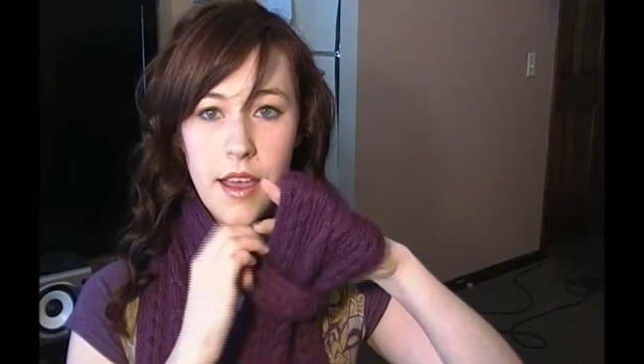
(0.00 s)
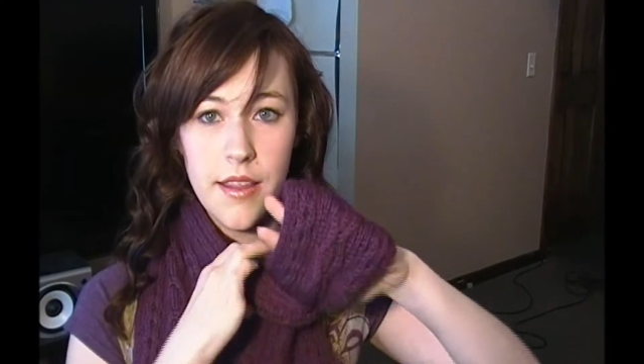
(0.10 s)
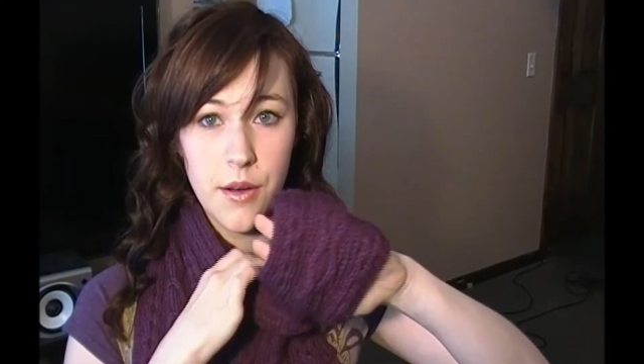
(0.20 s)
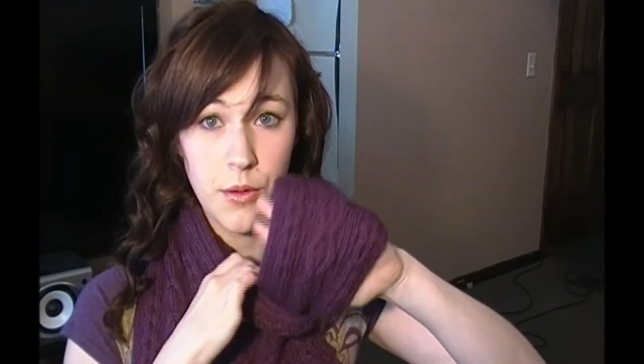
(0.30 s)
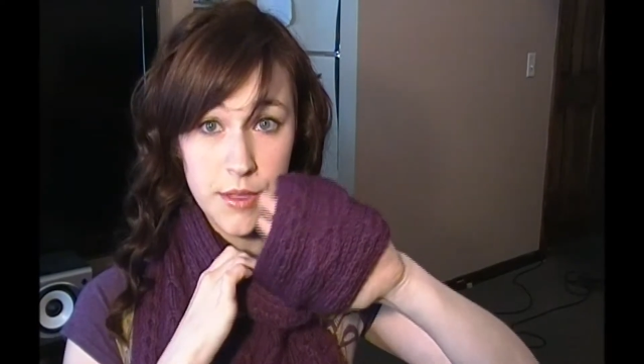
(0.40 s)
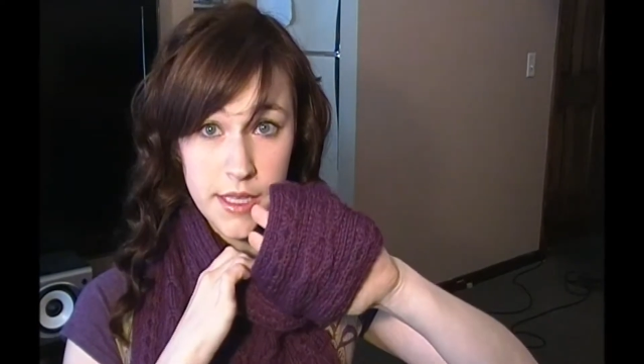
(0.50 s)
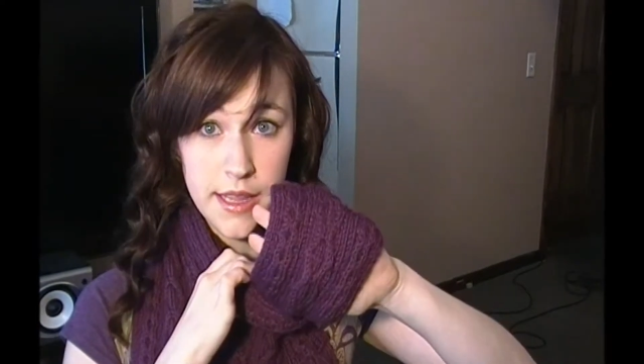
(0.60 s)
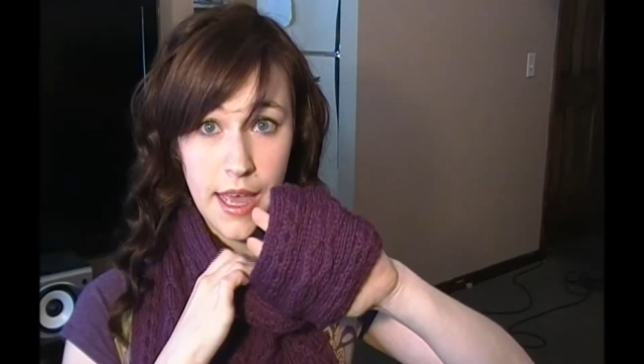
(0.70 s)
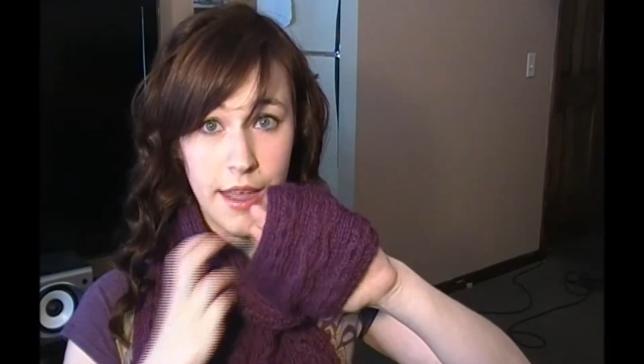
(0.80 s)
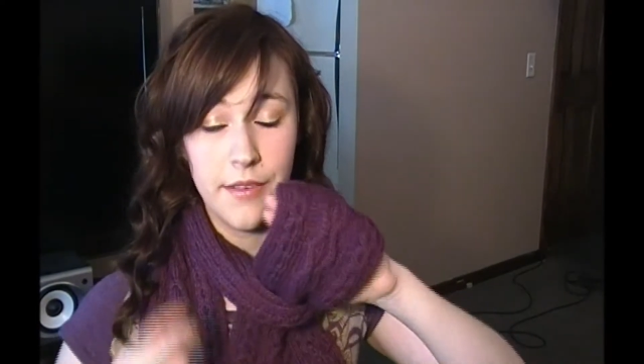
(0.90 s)
and then
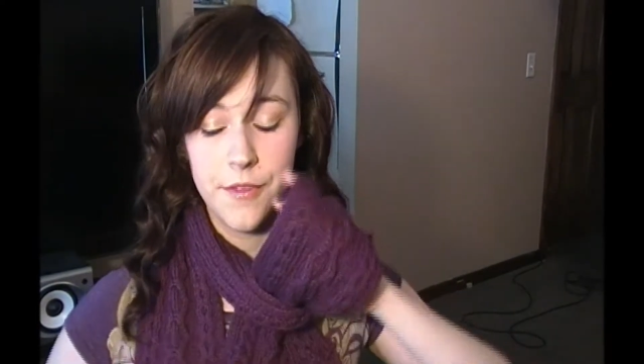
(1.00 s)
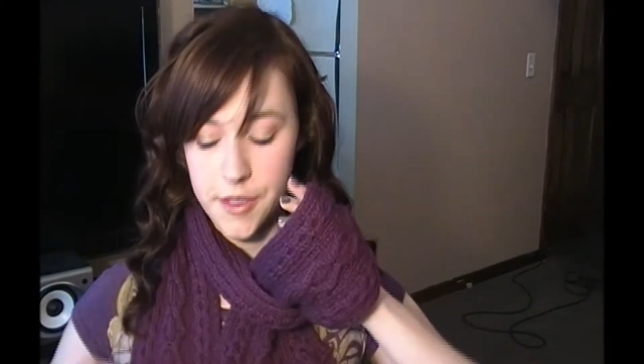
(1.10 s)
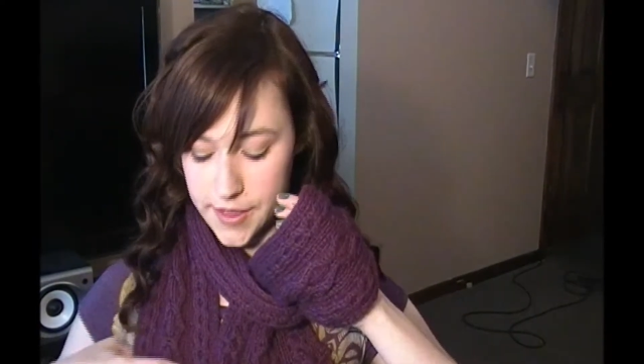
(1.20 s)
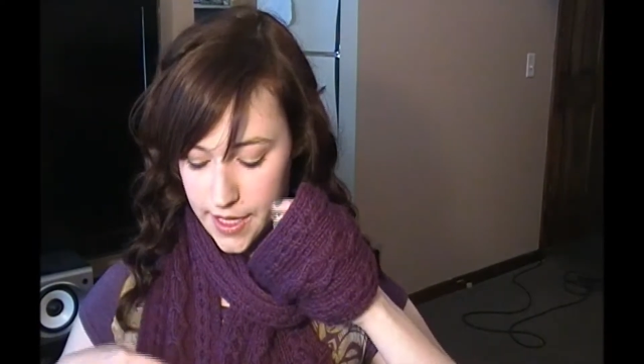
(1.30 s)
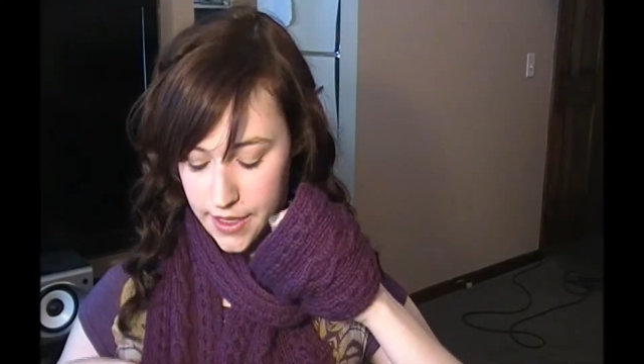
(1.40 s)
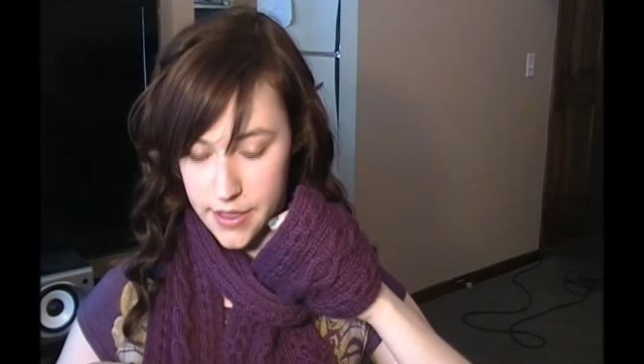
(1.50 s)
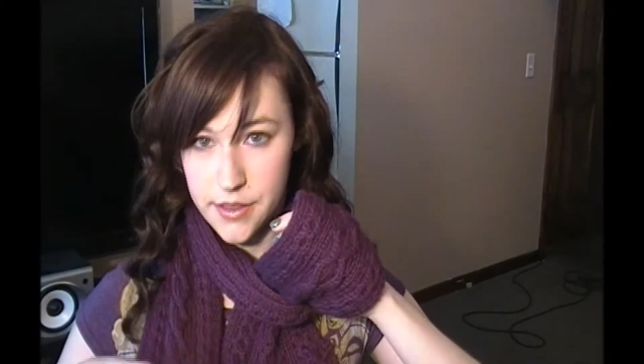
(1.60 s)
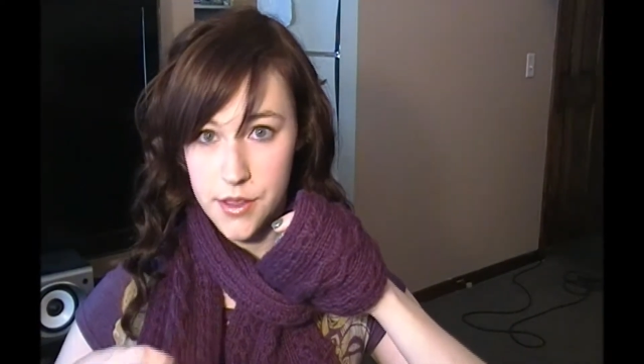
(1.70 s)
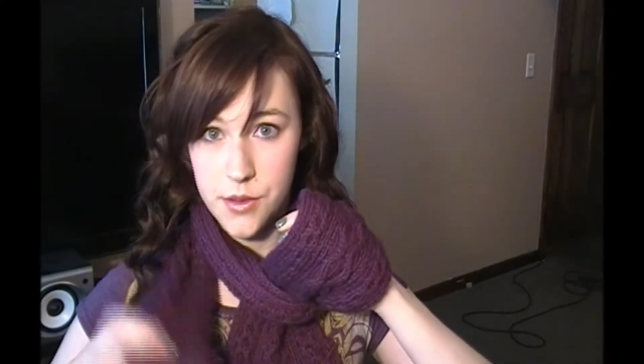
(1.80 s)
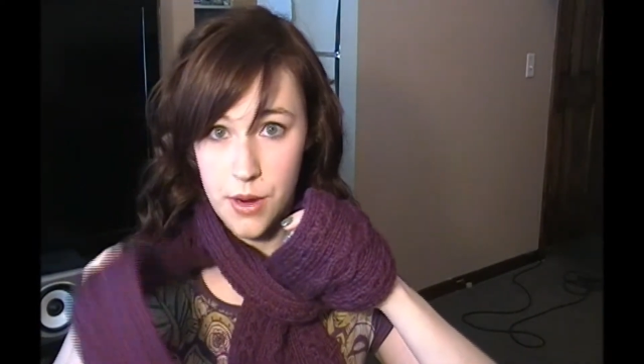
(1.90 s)
holding that for a
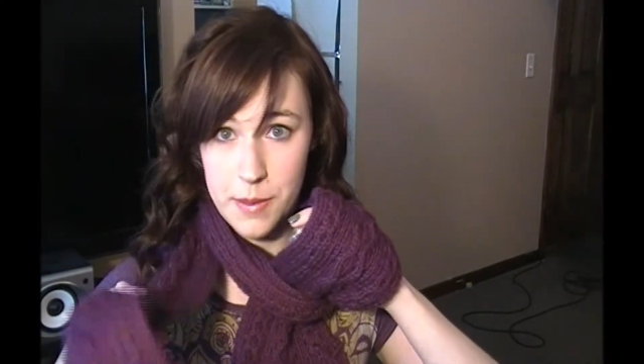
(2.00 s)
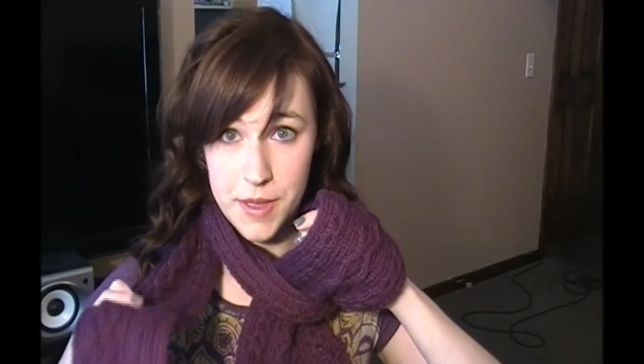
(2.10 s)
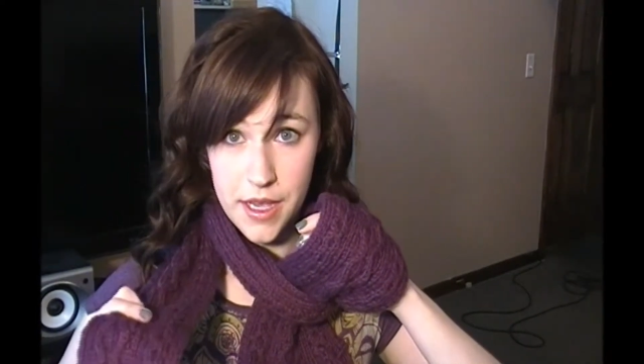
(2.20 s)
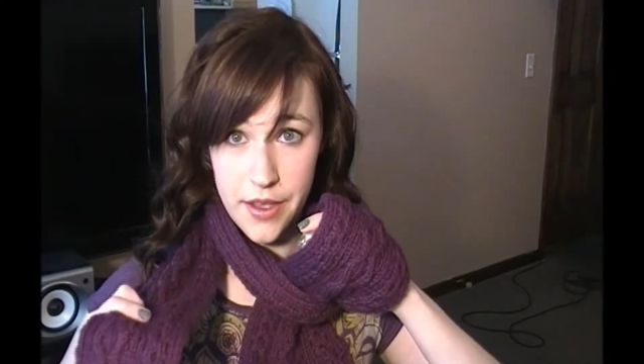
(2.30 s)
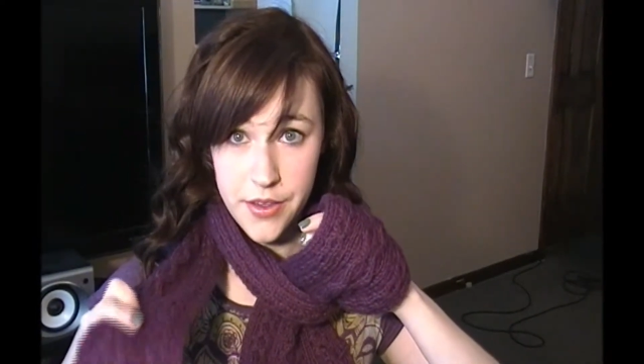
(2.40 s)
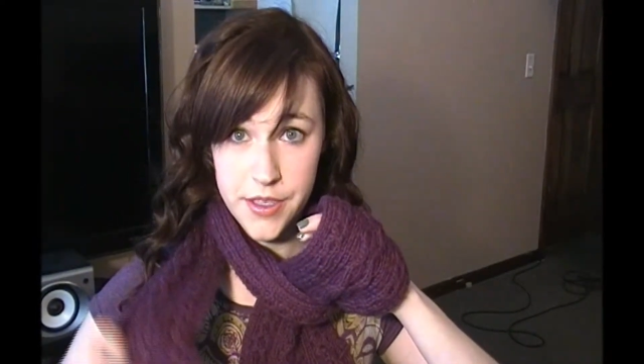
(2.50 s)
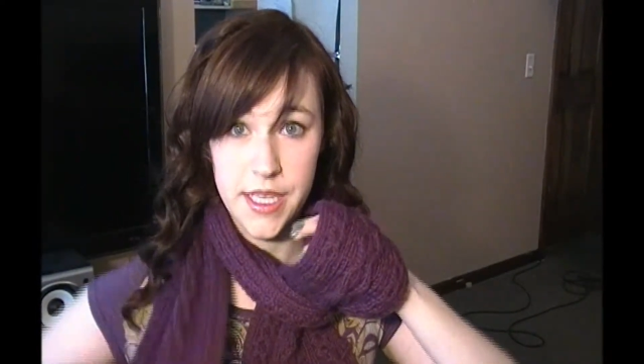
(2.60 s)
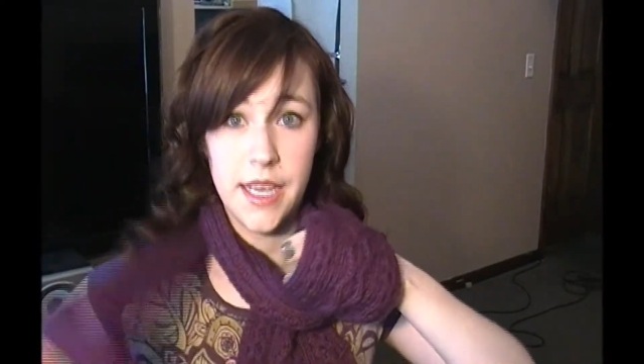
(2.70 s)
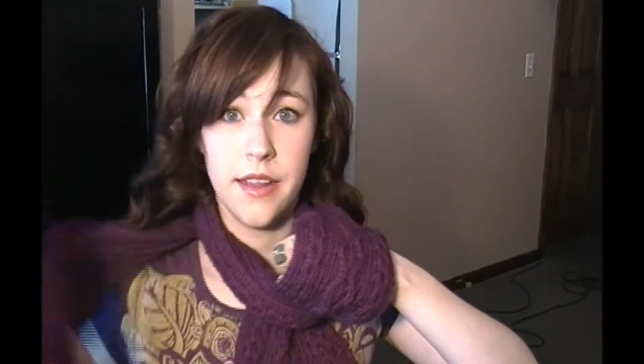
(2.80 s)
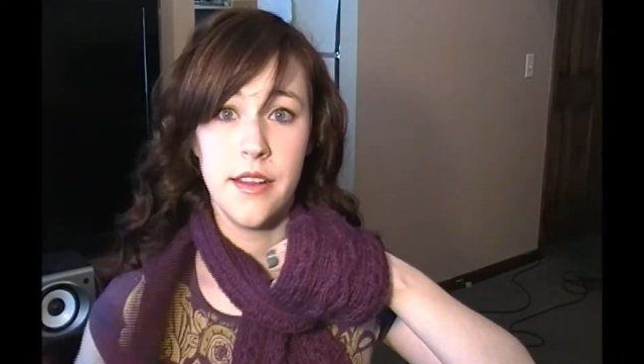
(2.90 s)
second, grab the other
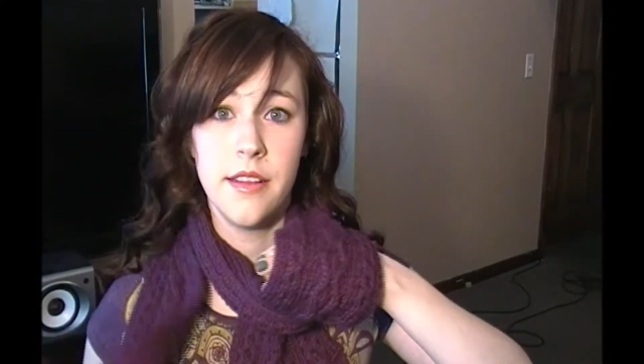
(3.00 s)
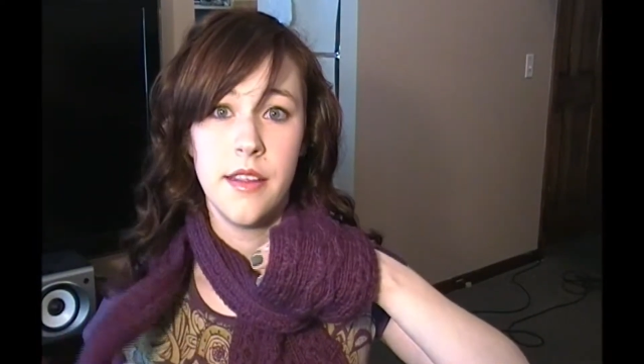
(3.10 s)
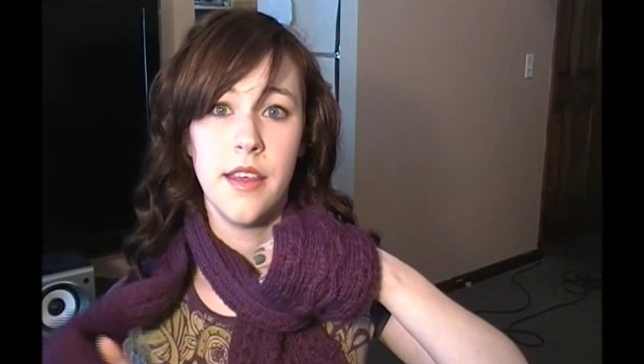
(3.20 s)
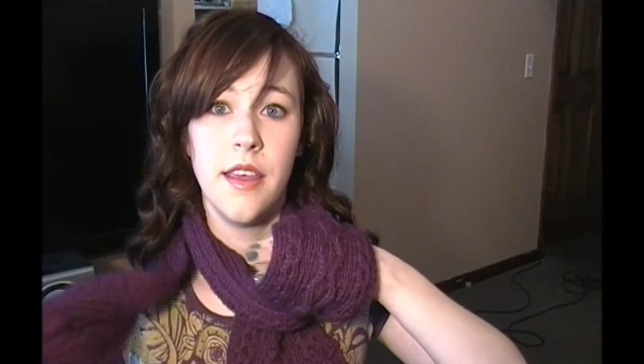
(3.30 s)
tail